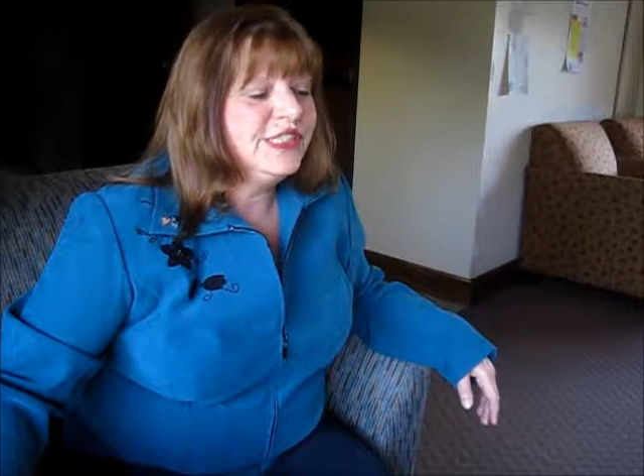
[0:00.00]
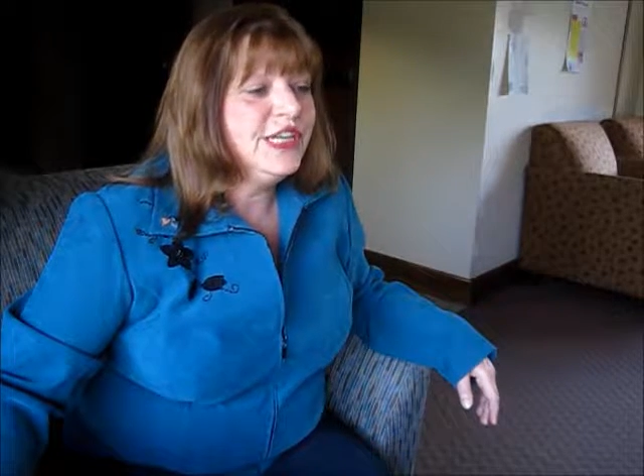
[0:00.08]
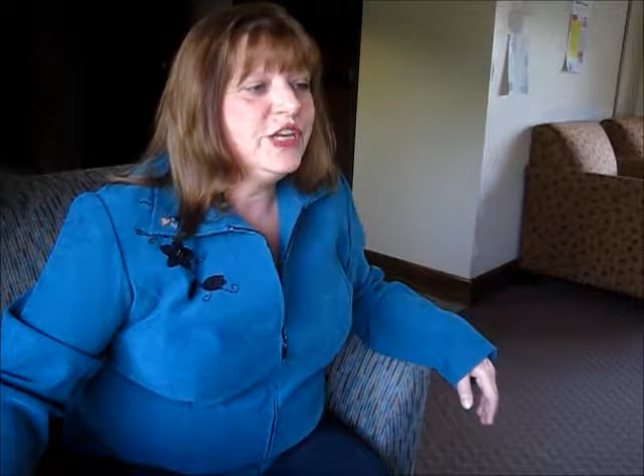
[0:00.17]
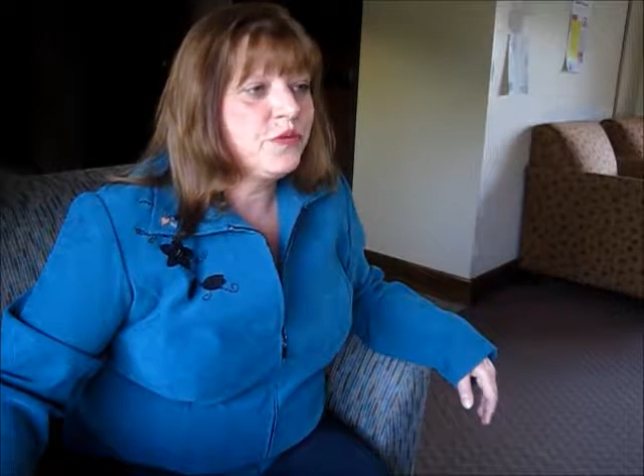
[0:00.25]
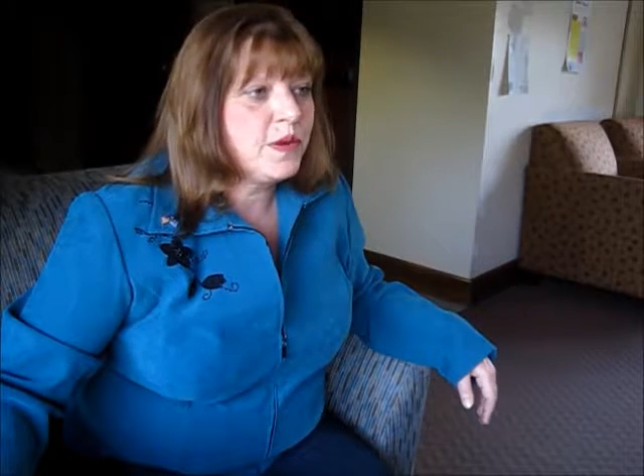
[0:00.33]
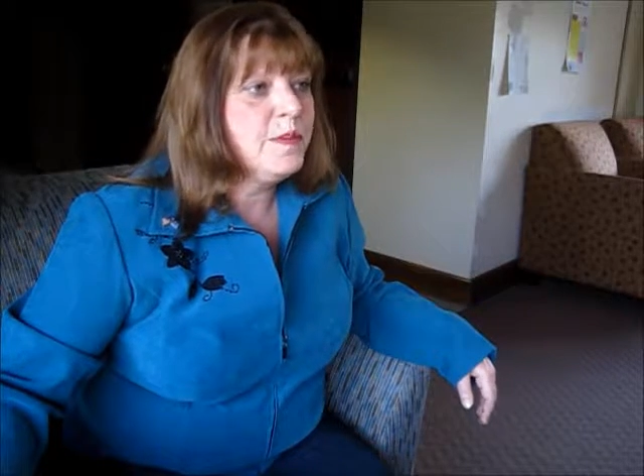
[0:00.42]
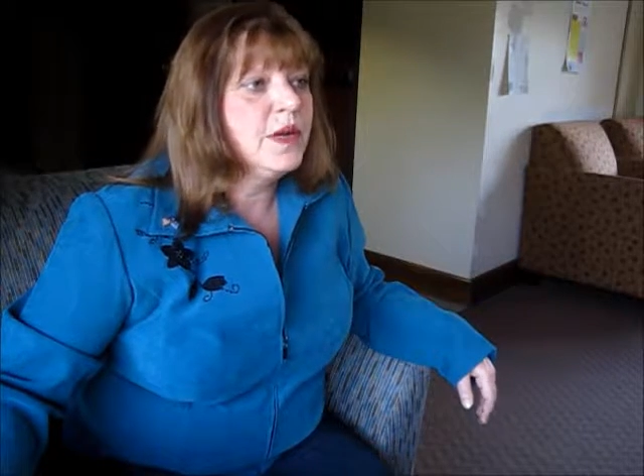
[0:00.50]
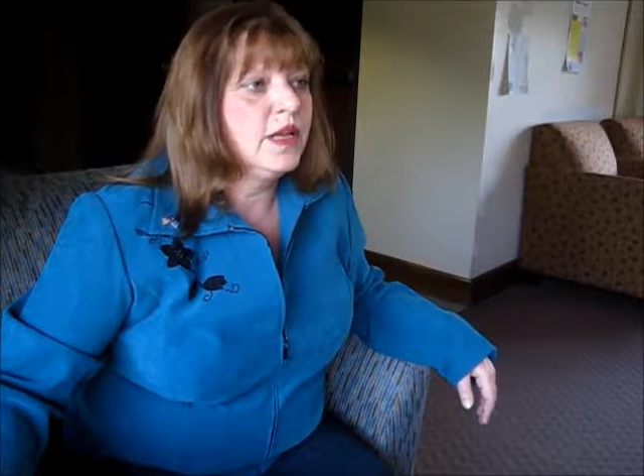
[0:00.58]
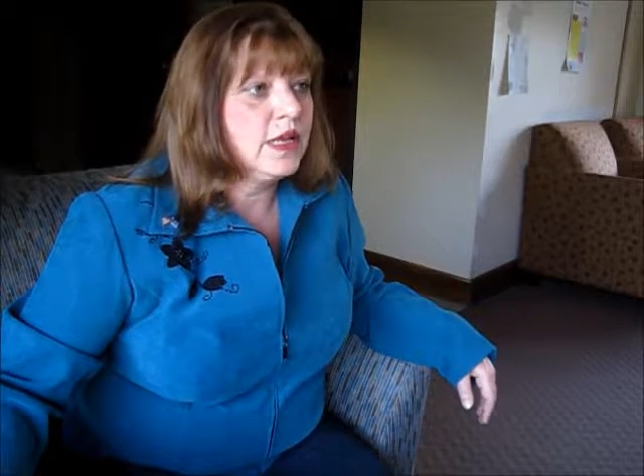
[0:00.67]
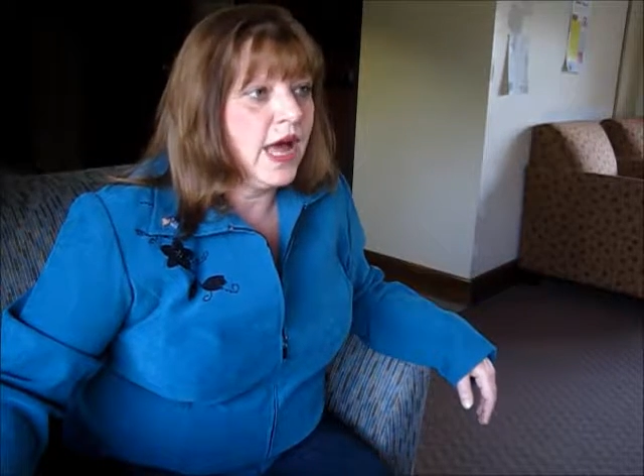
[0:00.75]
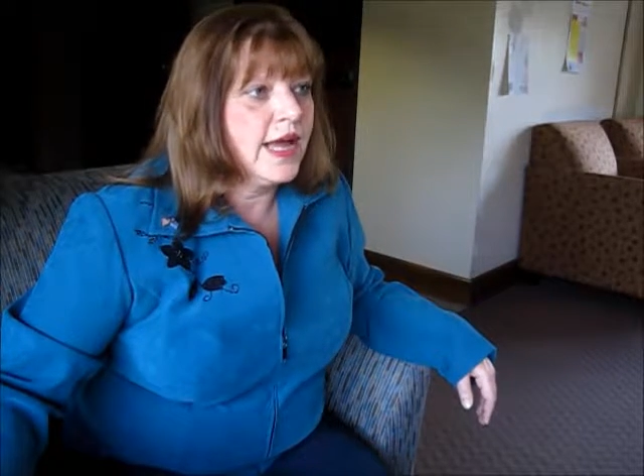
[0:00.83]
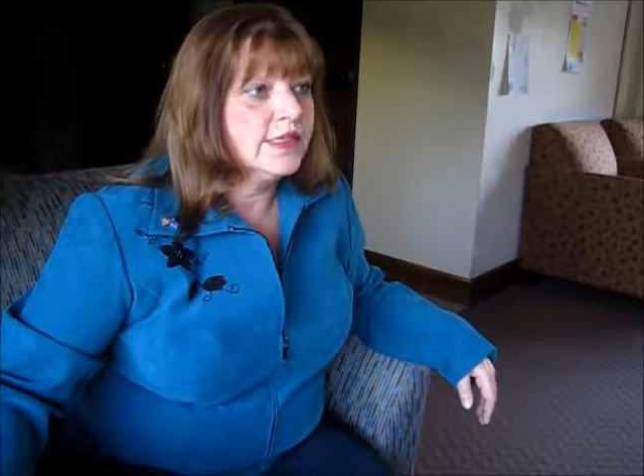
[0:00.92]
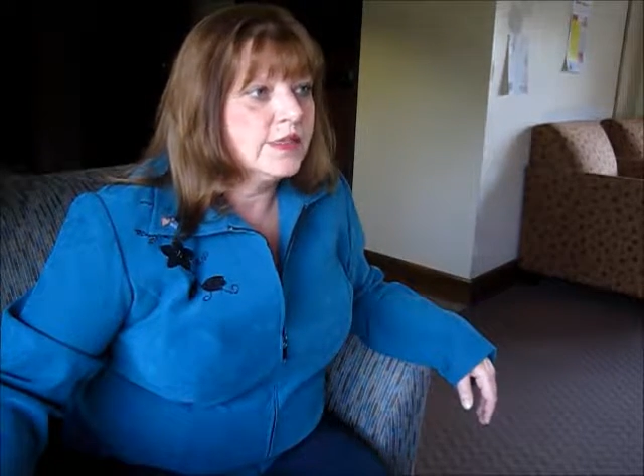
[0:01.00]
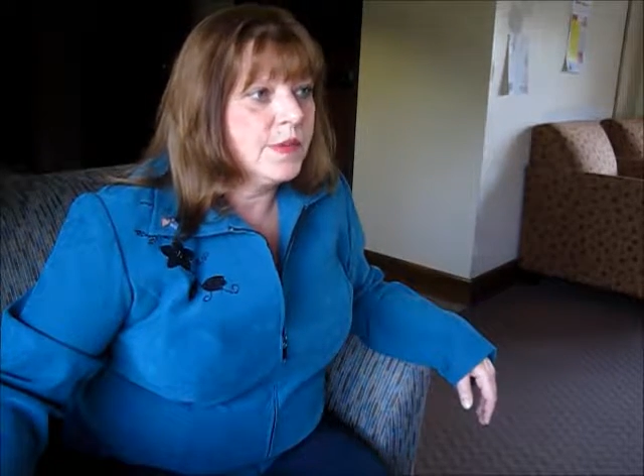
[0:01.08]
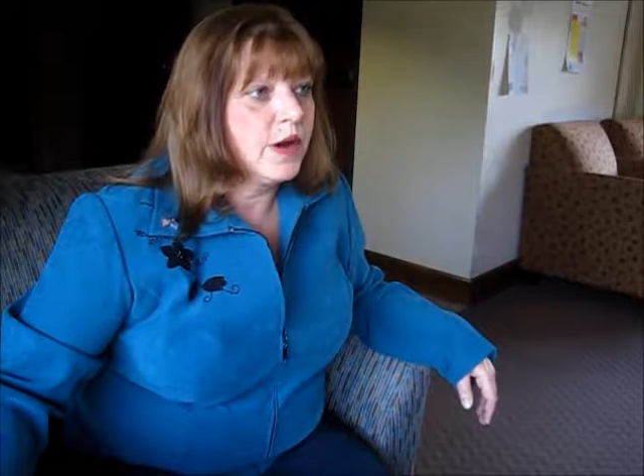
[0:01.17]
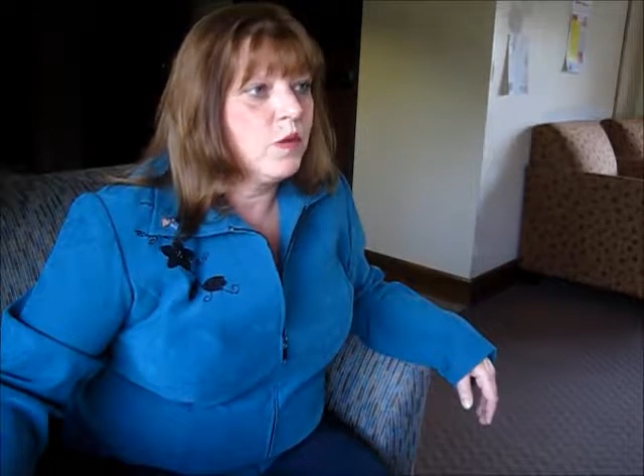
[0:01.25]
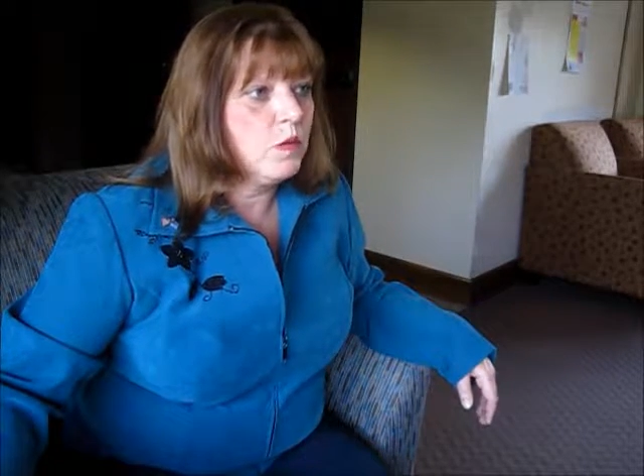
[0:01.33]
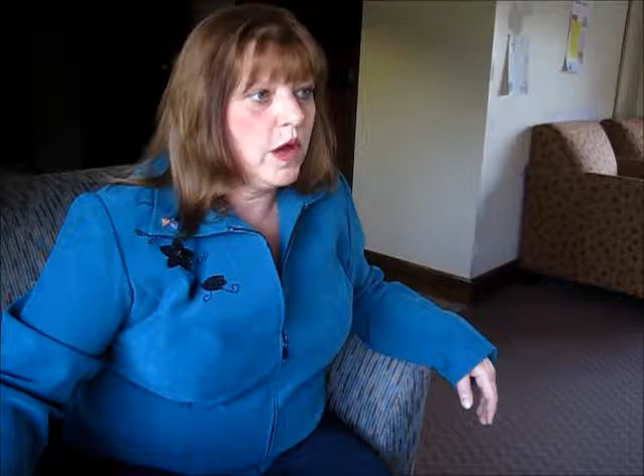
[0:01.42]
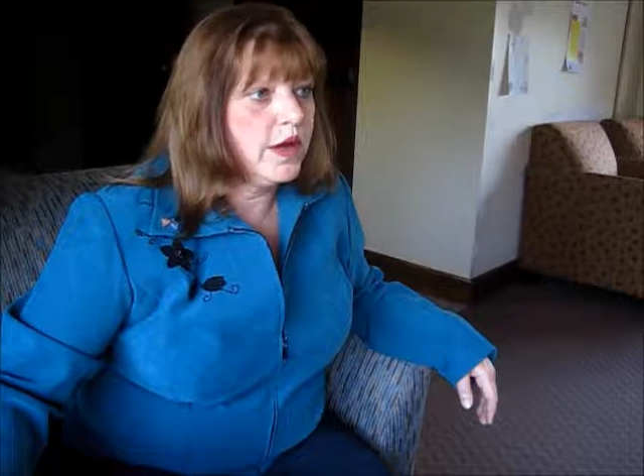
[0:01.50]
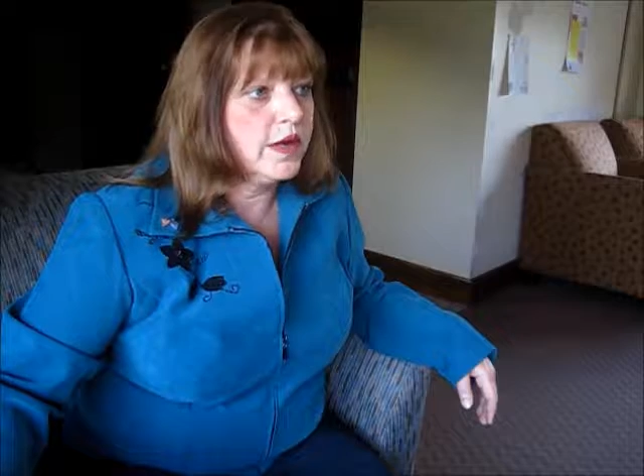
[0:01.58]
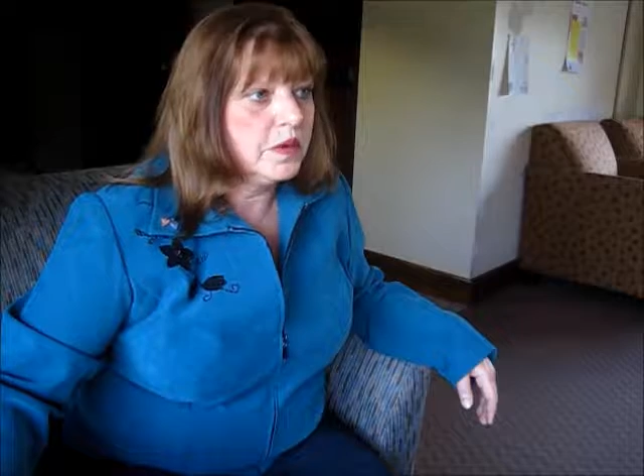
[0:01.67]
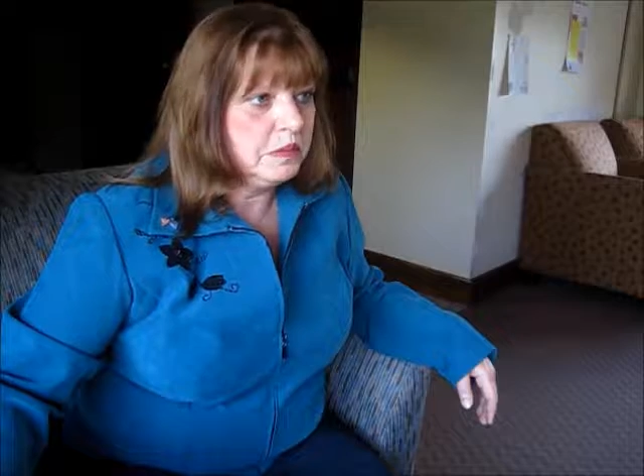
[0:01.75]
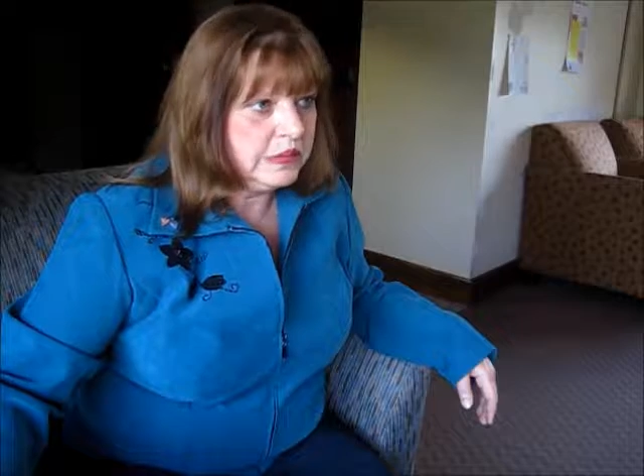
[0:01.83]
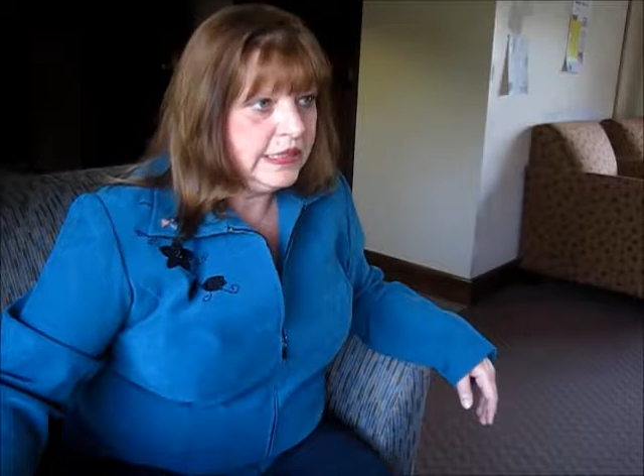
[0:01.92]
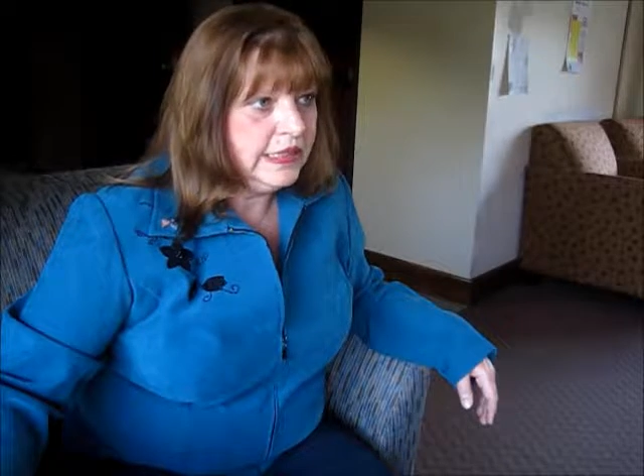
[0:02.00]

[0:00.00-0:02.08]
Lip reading: decriminalized marijuana completely.